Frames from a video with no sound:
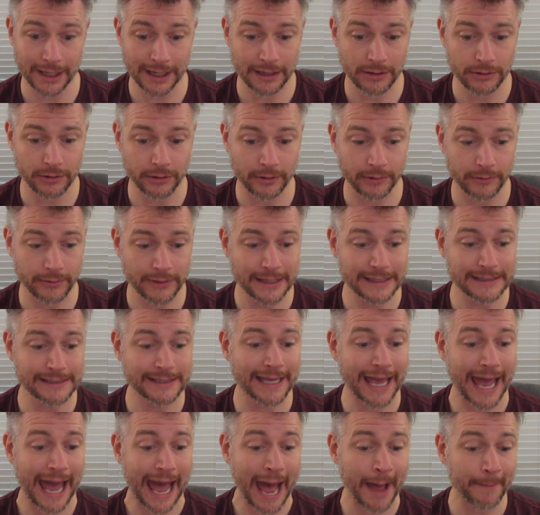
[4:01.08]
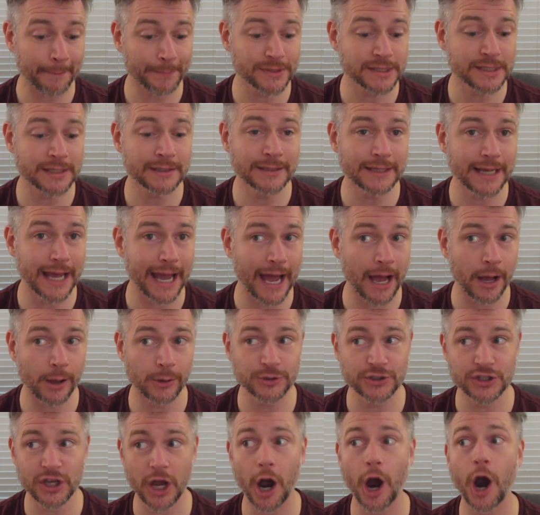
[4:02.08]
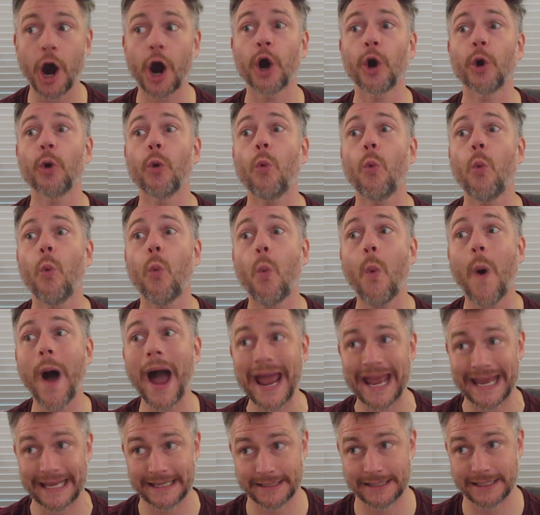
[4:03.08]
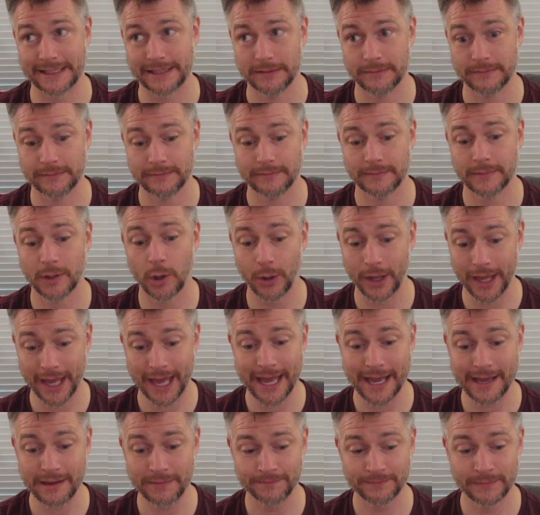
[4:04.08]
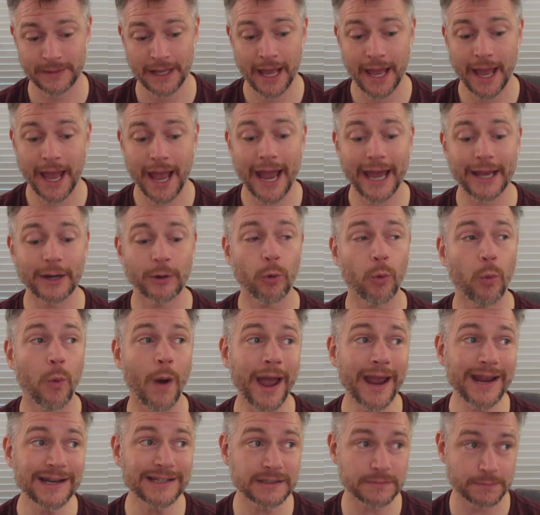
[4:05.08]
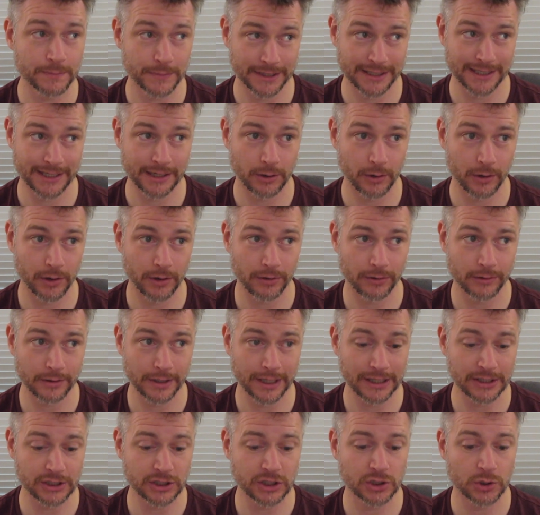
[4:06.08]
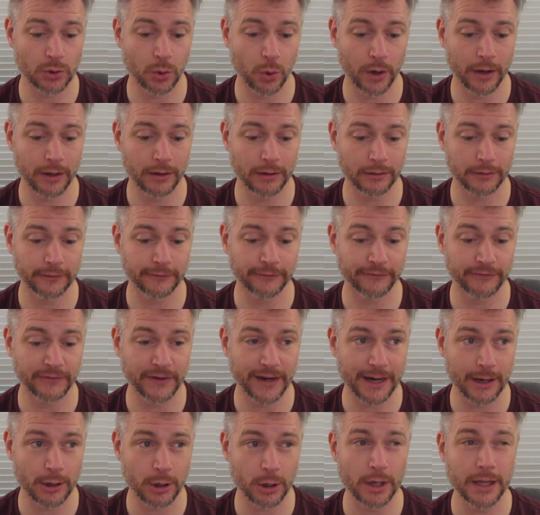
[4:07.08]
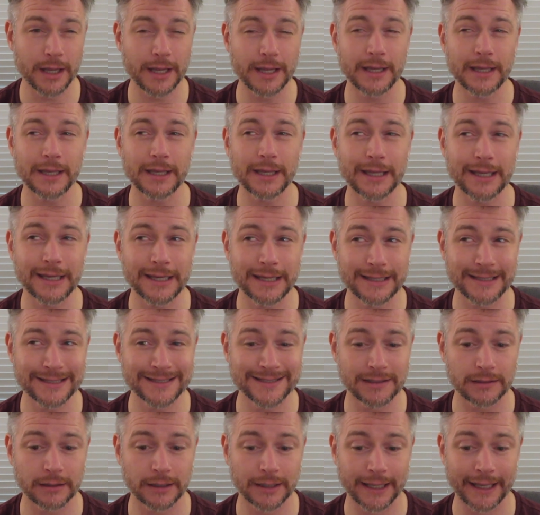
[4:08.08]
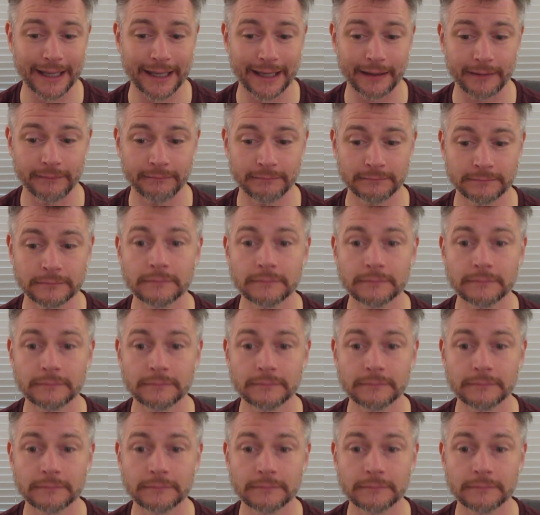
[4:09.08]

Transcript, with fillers: either. These caps and gowns are white, okay? And white material gets soiled very easily.